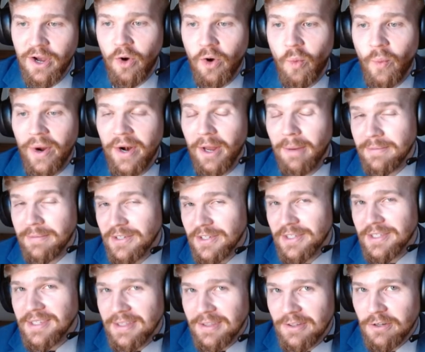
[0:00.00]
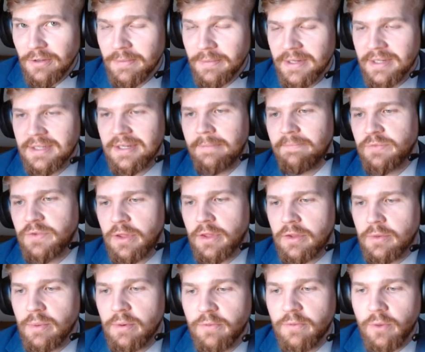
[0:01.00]
went up just a little bit to
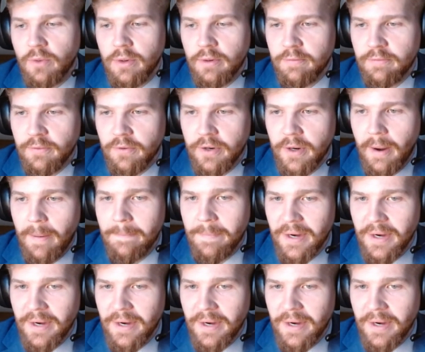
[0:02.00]
344.